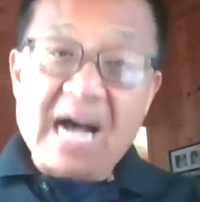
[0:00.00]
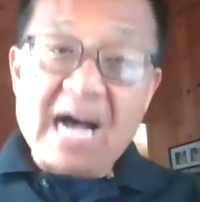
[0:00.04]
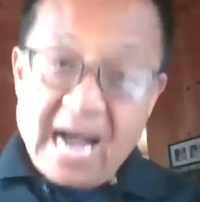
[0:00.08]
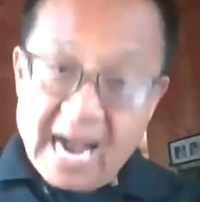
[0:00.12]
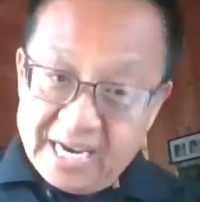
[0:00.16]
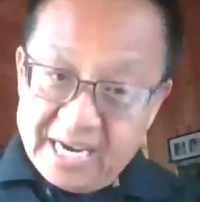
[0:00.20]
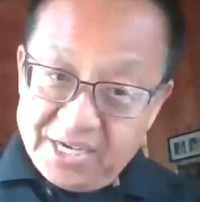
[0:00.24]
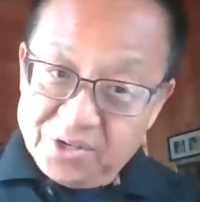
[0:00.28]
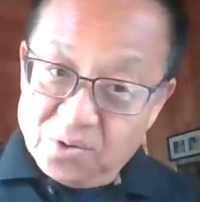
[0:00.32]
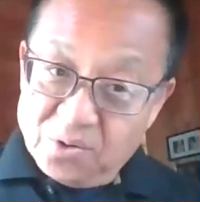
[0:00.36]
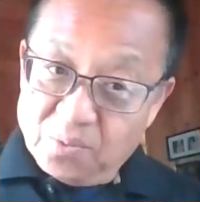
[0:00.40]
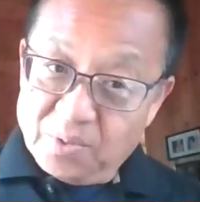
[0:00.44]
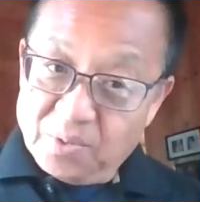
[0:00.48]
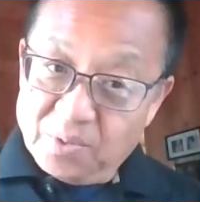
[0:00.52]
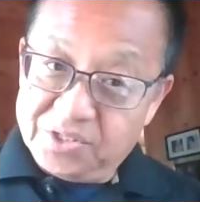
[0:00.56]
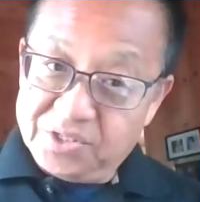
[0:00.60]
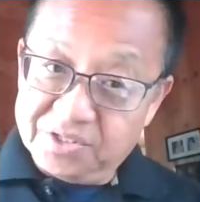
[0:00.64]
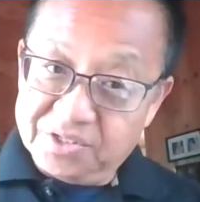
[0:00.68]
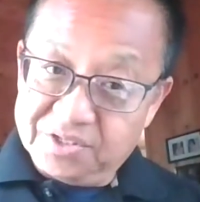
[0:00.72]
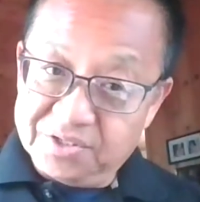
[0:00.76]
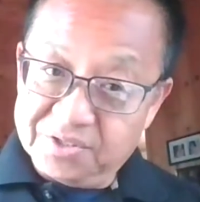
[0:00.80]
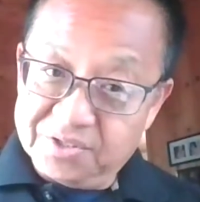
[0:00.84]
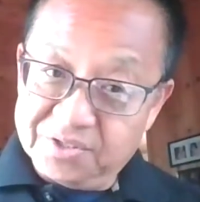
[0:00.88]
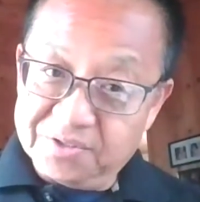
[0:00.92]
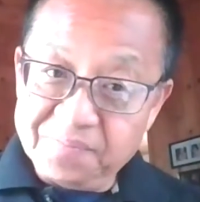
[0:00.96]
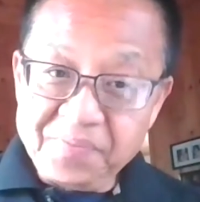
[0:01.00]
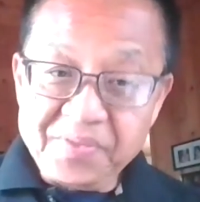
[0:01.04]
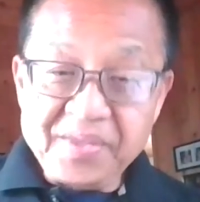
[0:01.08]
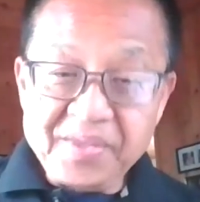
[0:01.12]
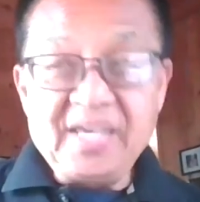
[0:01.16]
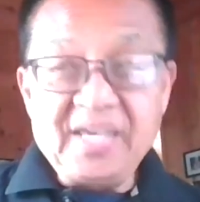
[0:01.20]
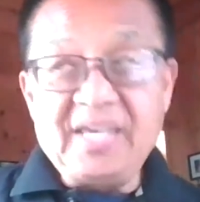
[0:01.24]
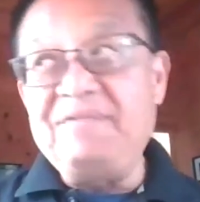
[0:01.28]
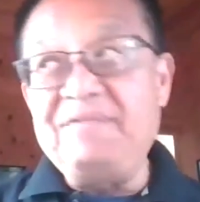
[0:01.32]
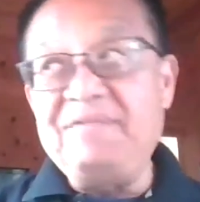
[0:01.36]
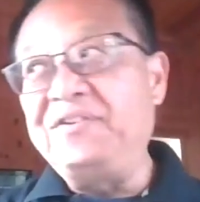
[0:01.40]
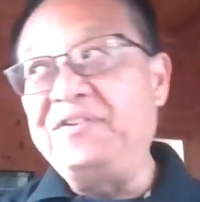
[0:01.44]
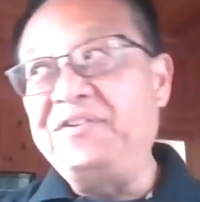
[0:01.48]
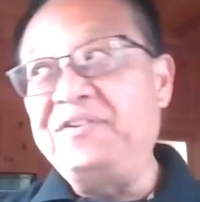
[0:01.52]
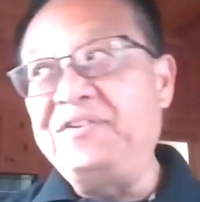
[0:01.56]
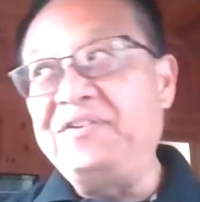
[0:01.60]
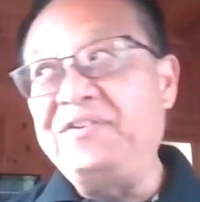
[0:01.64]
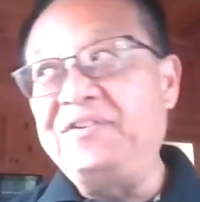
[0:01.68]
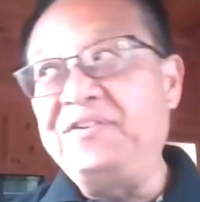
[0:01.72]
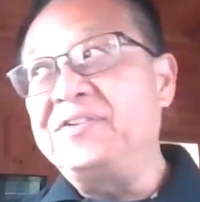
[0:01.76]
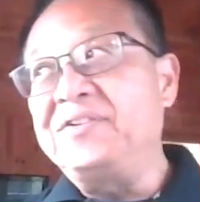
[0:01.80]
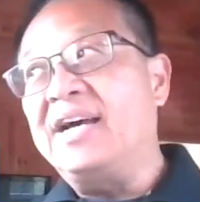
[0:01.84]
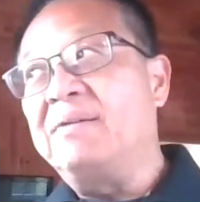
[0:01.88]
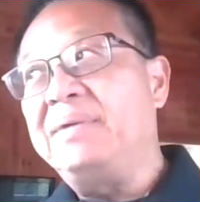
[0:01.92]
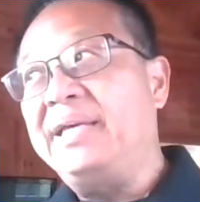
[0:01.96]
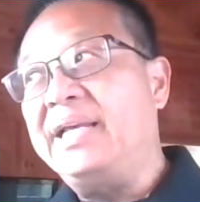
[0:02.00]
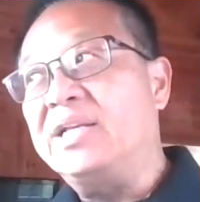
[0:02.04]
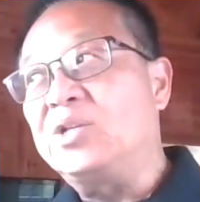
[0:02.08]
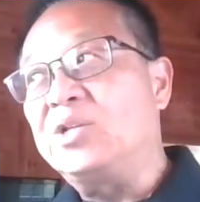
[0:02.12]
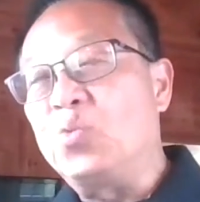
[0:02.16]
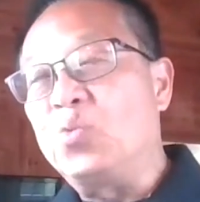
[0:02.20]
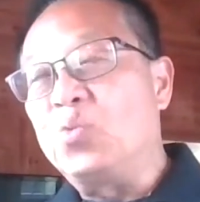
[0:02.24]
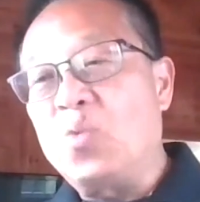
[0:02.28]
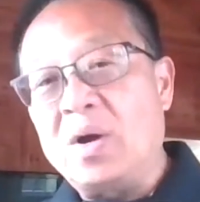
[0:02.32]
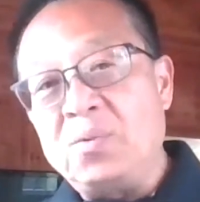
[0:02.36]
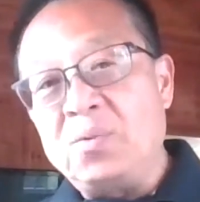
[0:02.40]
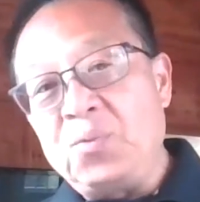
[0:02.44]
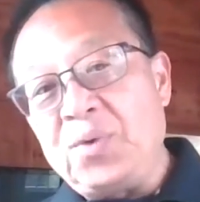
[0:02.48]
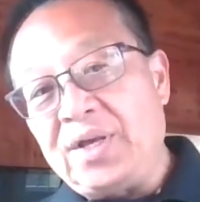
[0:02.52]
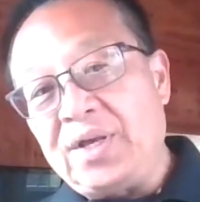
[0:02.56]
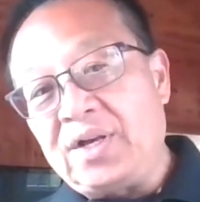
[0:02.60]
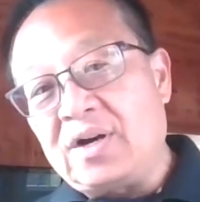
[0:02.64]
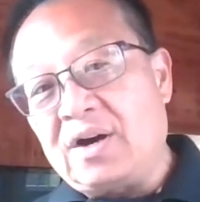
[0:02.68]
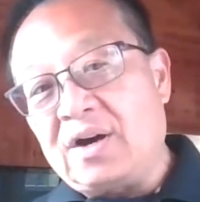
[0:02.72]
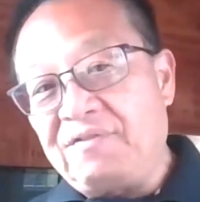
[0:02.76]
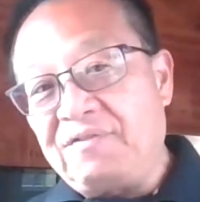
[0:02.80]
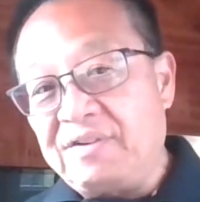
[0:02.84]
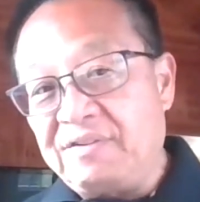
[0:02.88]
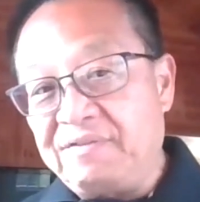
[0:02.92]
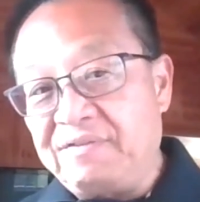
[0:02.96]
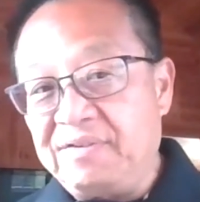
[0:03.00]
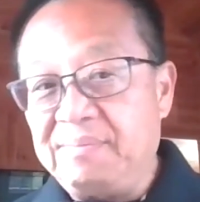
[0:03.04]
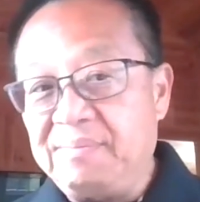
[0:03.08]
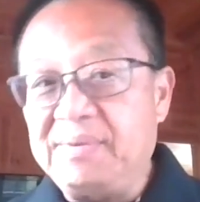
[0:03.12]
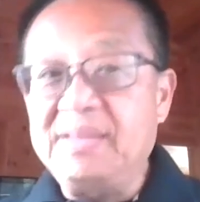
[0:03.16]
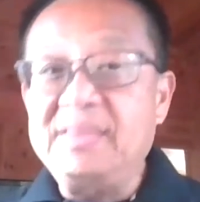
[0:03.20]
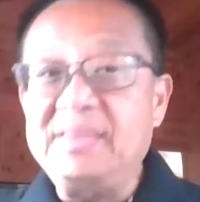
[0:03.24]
I know what to do. If you tell me it's 1 week off every